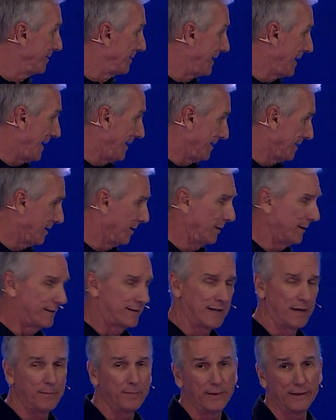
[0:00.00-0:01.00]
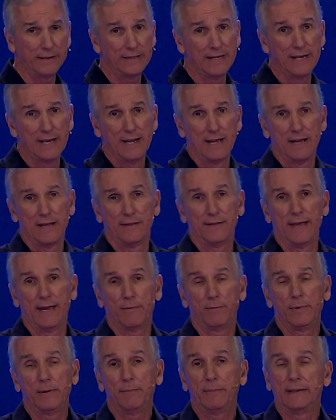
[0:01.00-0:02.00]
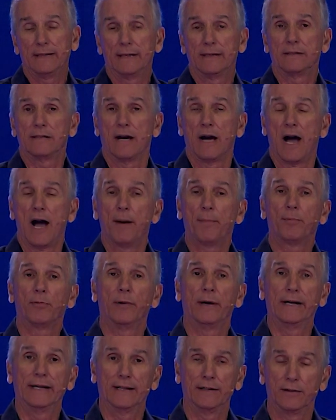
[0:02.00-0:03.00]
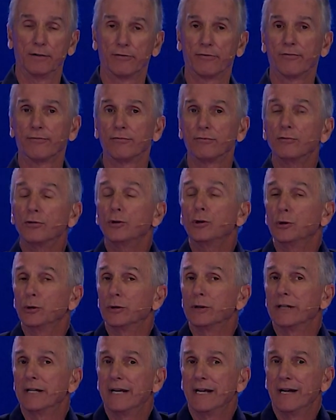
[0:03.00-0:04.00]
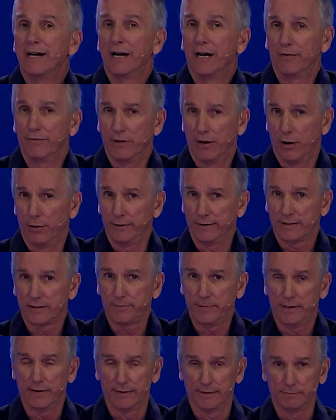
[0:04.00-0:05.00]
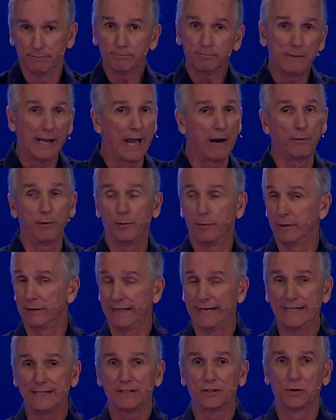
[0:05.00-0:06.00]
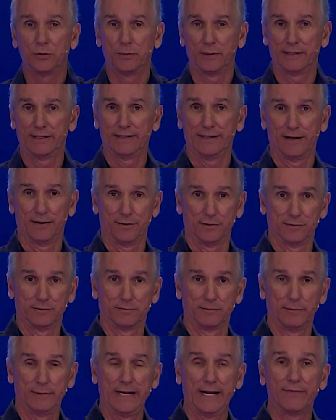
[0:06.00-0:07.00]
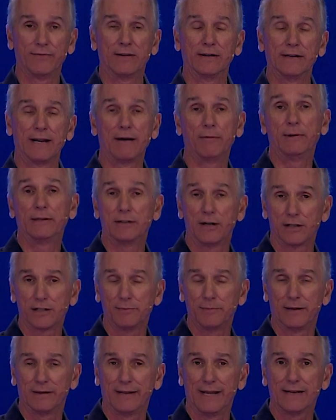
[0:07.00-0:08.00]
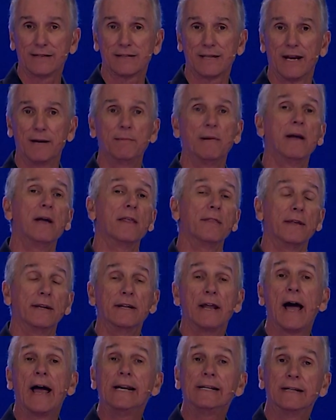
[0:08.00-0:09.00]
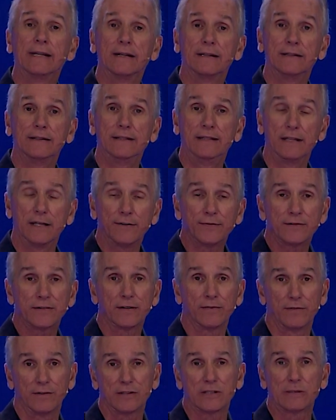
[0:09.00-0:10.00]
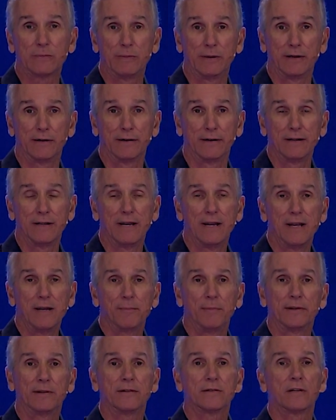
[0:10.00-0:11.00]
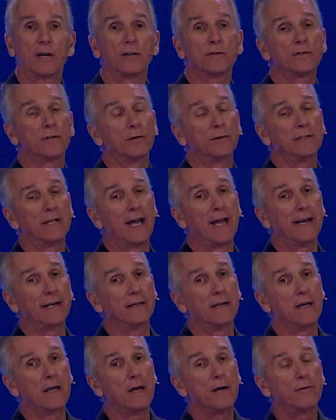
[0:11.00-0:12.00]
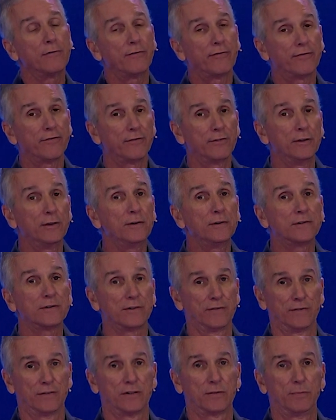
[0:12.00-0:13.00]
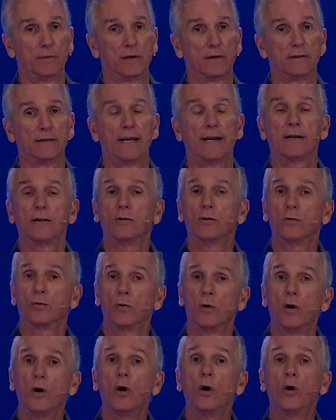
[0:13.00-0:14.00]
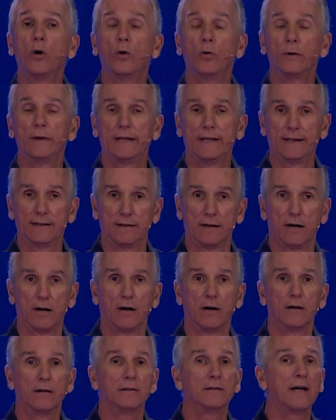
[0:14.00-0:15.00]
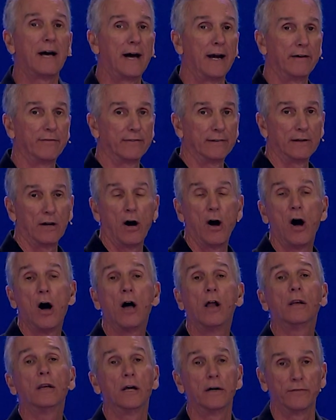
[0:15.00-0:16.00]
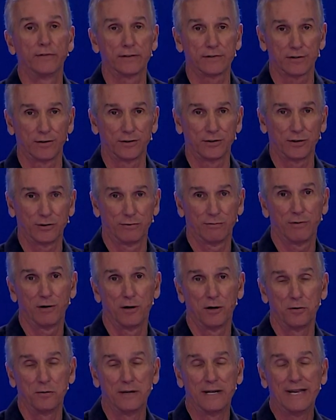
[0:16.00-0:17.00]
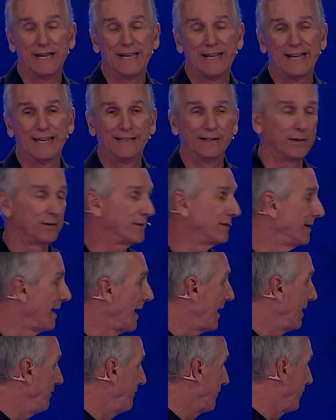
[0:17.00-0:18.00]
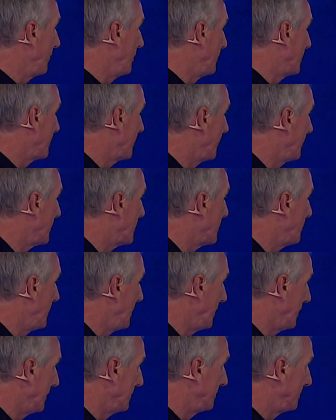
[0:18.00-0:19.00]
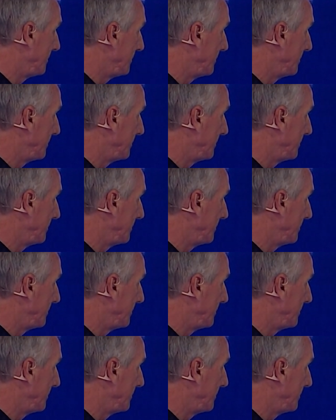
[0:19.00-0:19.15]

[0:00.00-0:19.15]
Okay, so it's something that we begin to operate in, the fruit of the Holy Spirit, how we relate to one another. We have the we talked about last time the nine gifts of the Spirit, but there's also nine fruits of the Spirit that grow in our life, and all of us are to grow in those nine fruits of the Spirit.